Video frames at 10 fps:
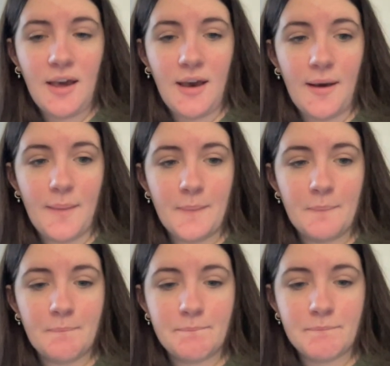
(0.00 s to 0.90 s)
I
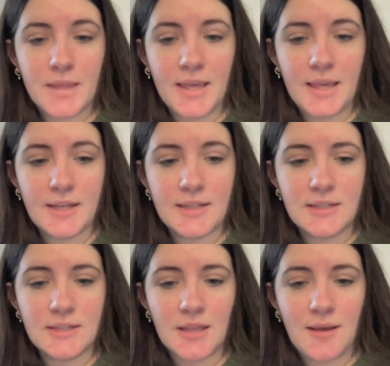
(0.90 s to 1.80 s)
don't
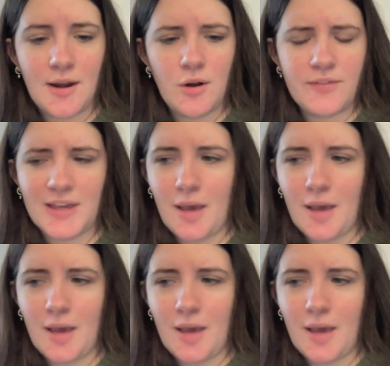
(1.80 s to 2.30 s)
know if they